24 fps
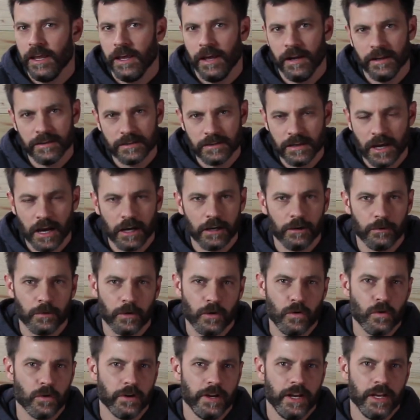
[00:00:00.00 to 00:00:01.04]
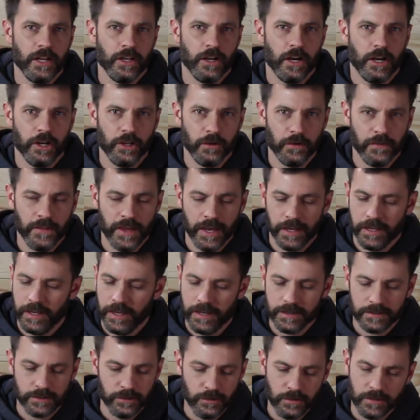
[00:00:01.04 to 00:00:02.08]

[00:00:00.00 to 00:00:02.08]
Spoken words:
and it's not going to record any audio in that case.